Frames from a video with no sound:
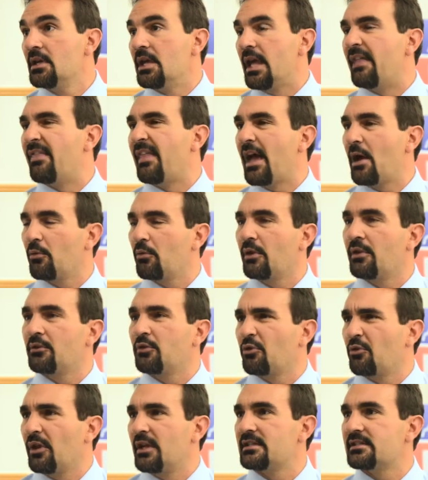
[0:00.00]
And that then
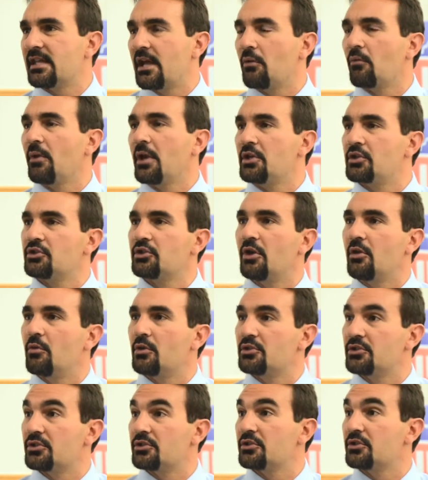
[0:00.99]
creates that ratio,
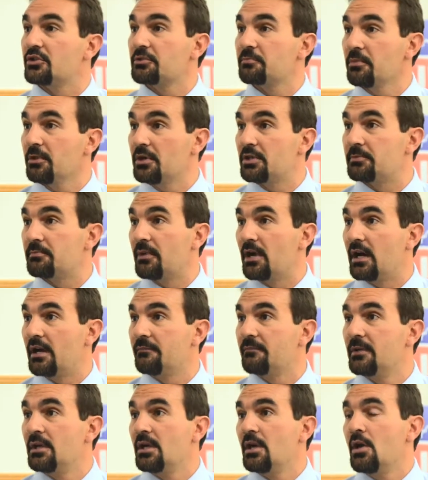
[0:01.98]
which is your experience
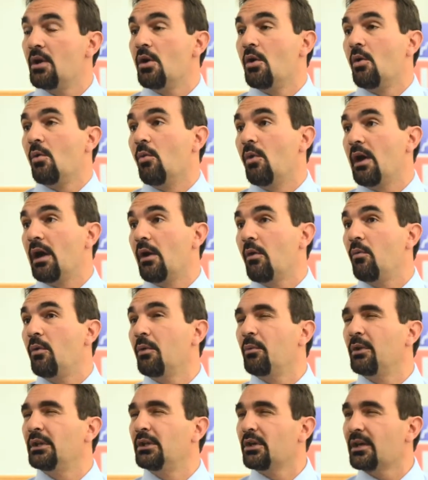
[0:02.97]
mod. Well,
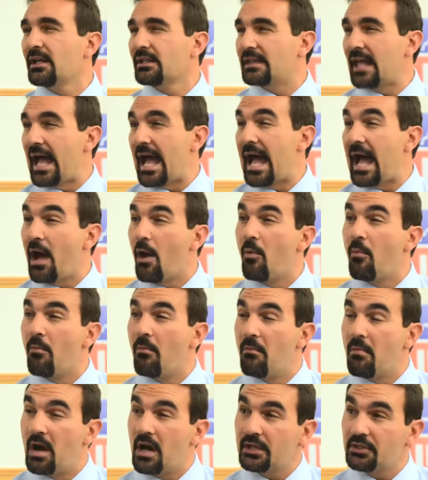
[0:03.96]
when we look at the how
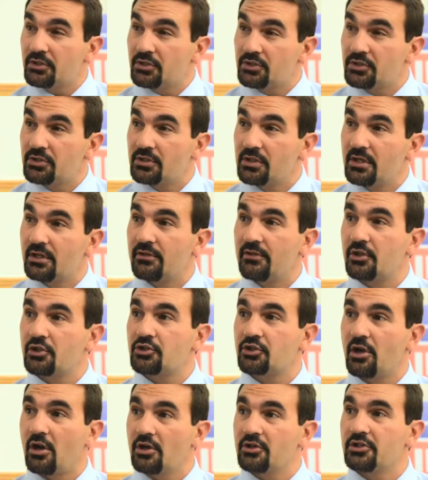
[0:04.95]
much they're
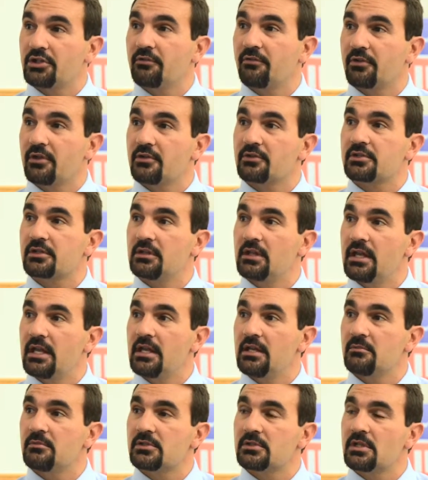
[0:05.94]
charging for those
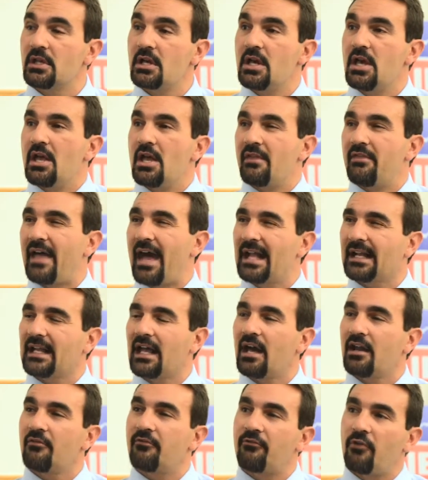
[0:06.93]
claims, that
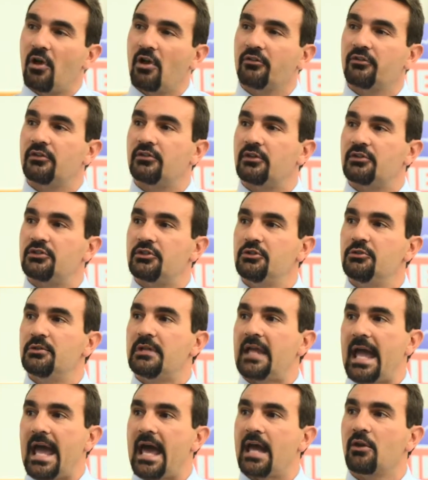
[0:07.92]
kind of falls into two
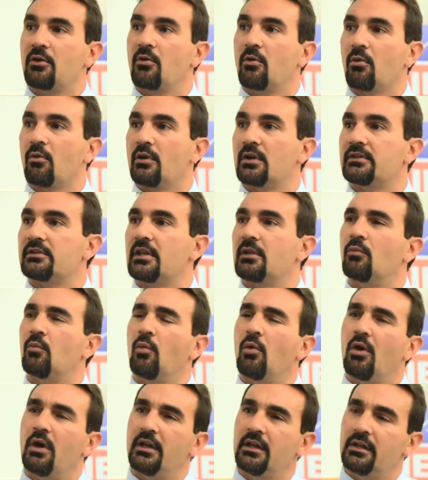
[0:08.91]
categories. And
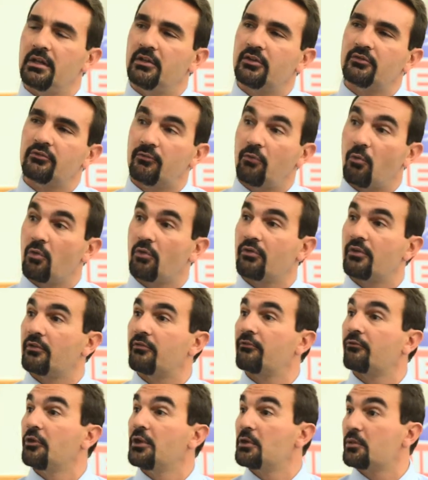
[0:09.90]
one is for the
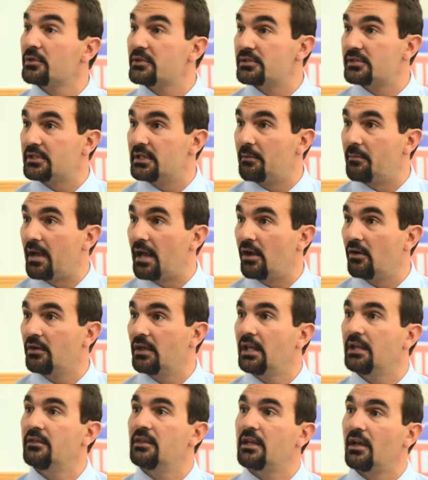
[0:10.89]
frequency amount,
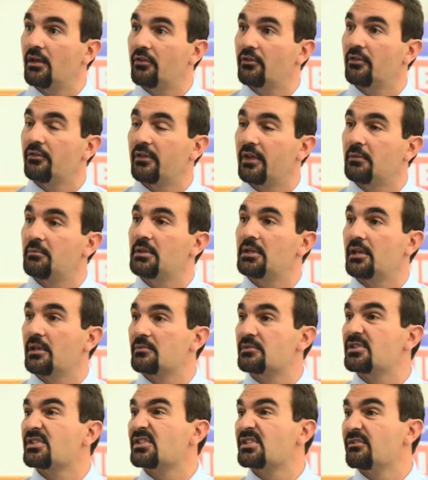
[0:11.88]
and the other then
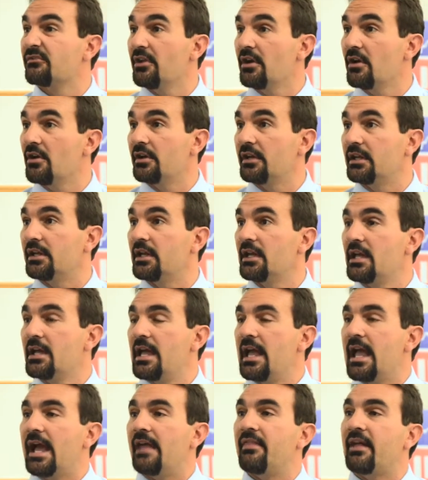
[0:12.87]
becomes the severity.
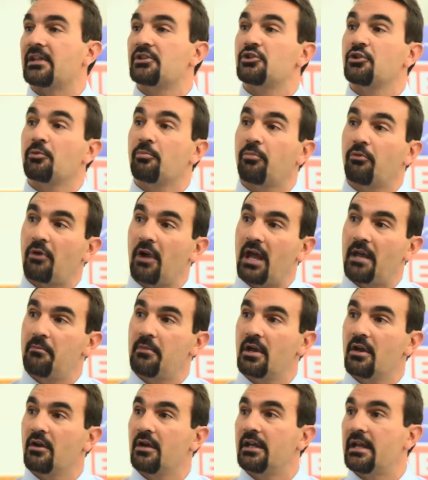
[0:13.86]
And that's your
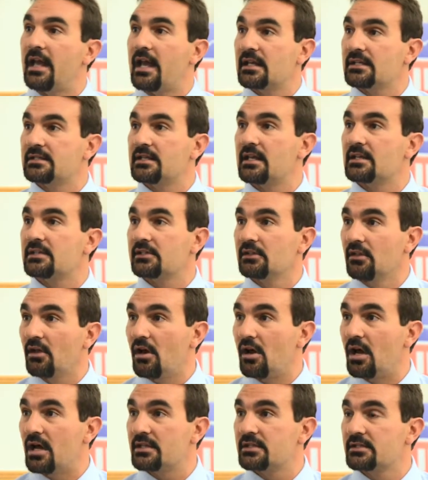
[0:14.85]
primary and excess
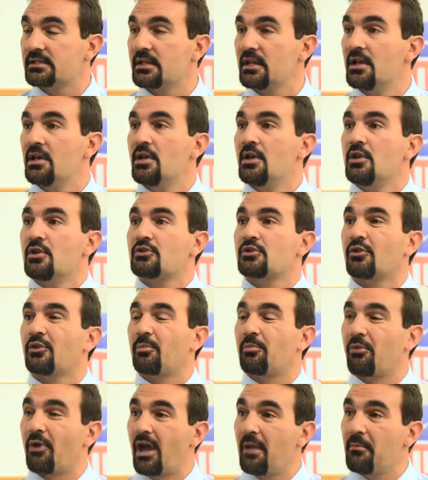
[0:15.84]
loss. So the
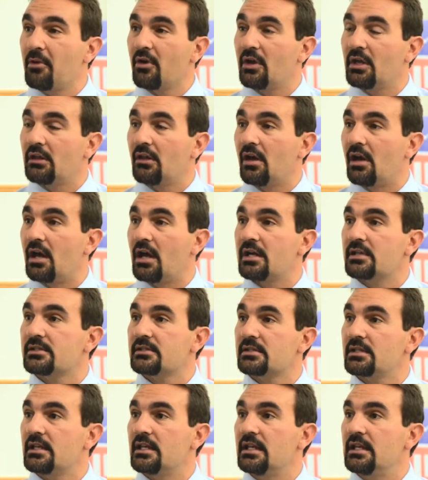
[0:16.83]
primary
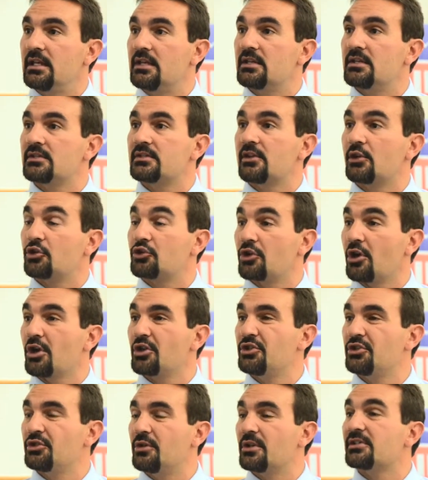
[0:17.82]
loss is they're
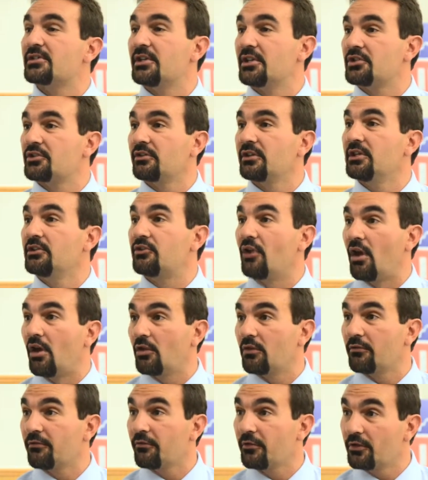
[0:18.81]
charging you essentially
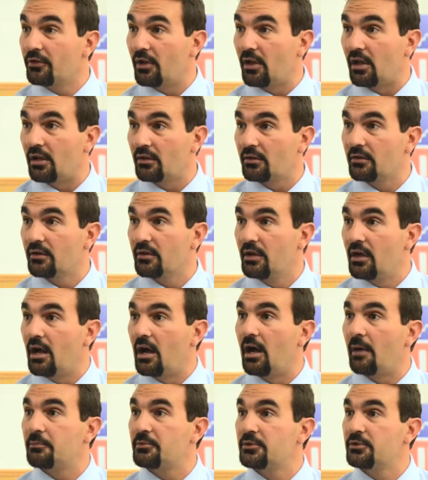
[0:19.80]
dollar for dollar
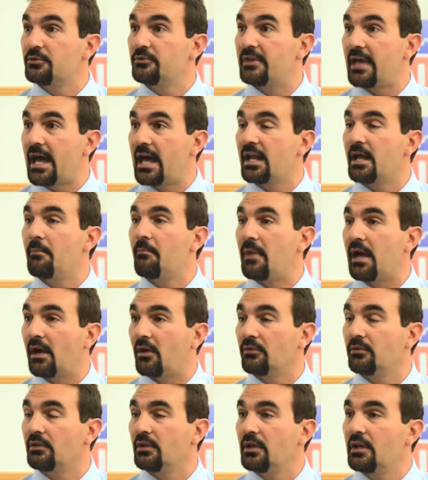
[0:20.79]
up to that
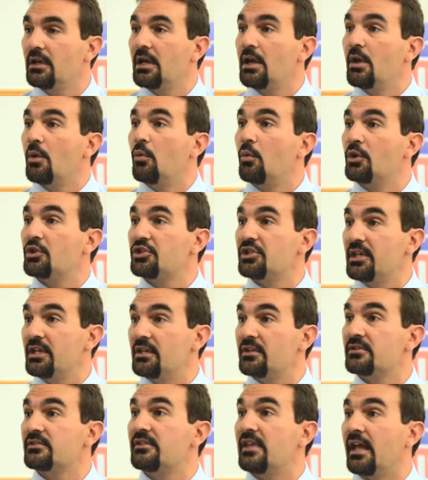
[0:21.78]
amount, which
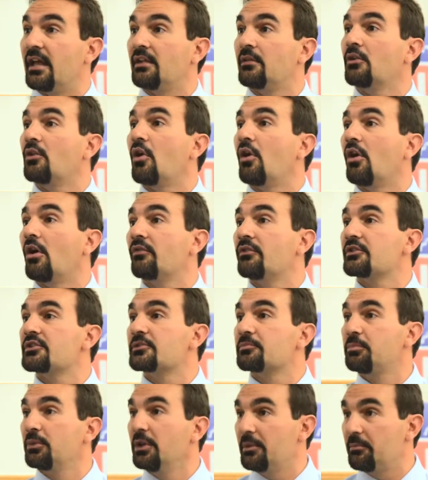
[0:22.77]
is then called the
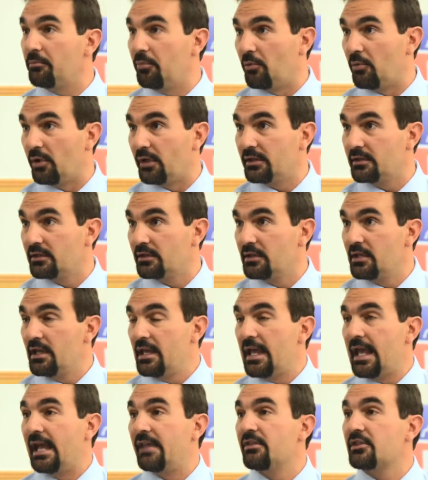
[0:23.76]
split point.
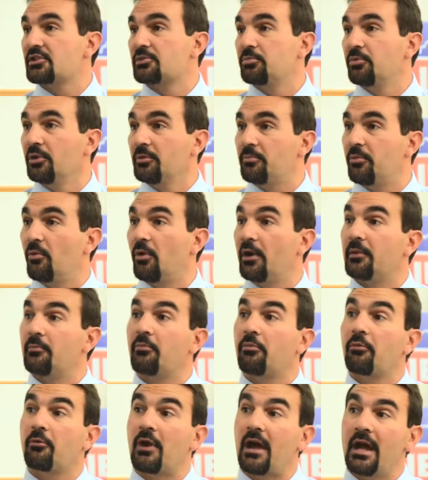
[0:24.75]
And the split point
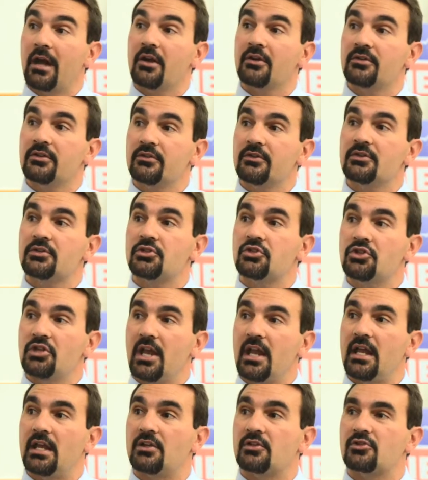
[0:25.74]
prior to this
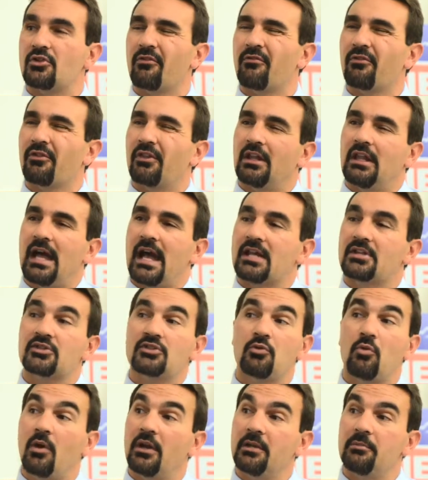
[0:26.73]
change, so for the last
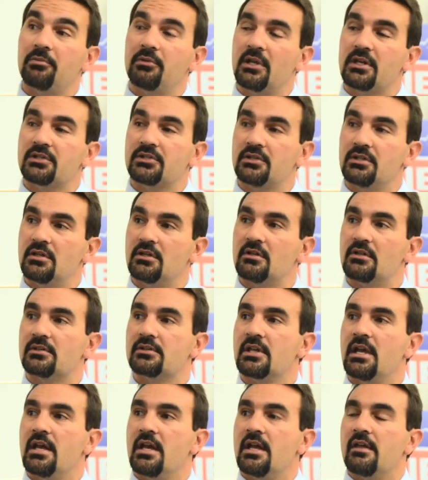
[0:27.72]
20 plus years,
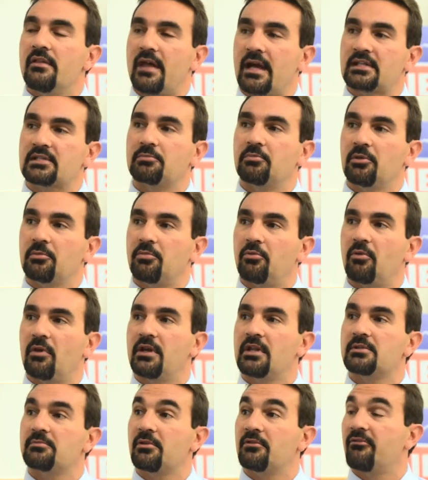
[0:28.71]
that split
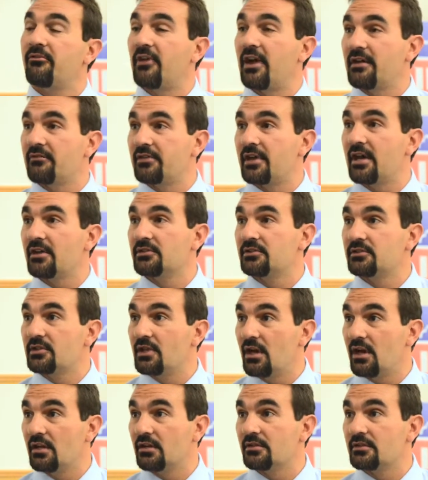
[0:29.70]
point has been
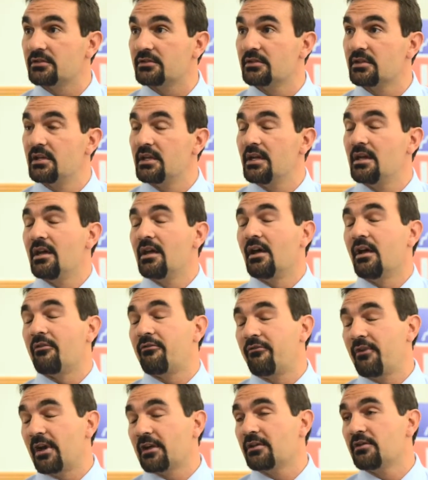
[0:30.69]
$5,000.
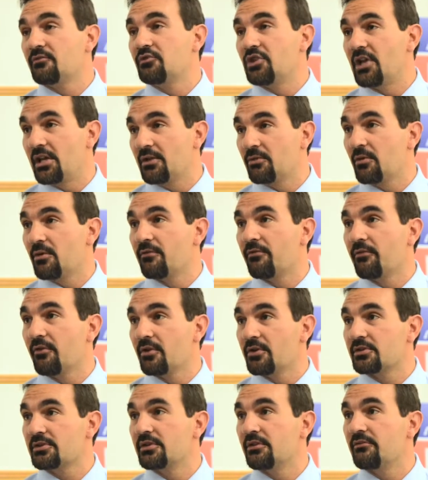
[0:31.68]
Effective January
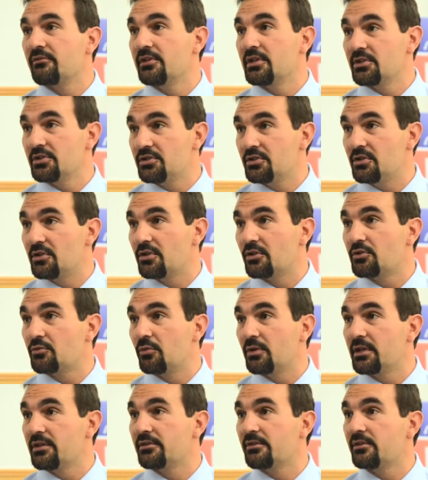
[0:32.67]
1st of this year,
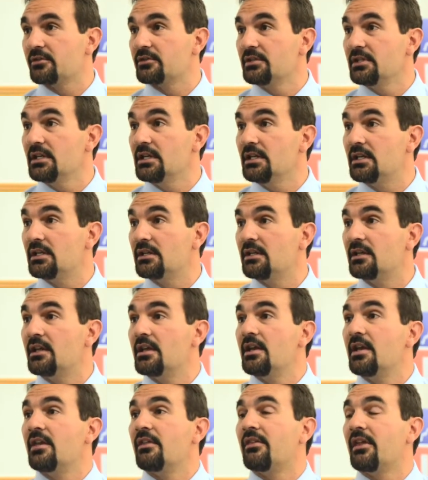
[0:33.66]
2013,
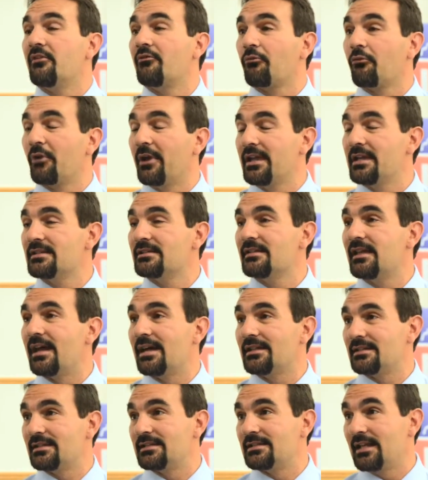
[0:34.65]
they've raised
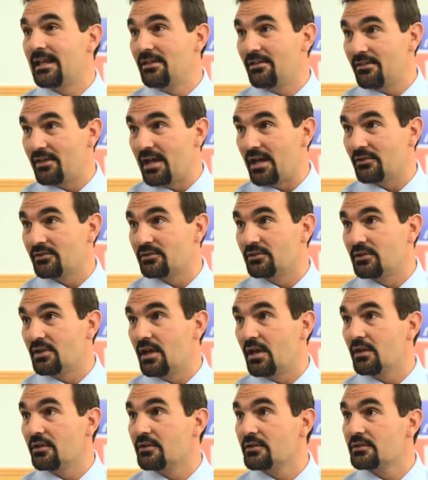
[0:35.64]
that to
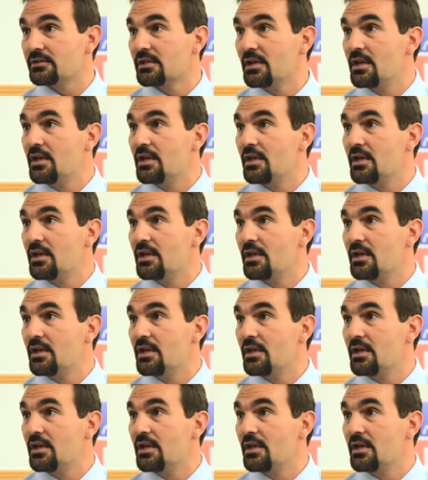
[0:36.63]
$10,000.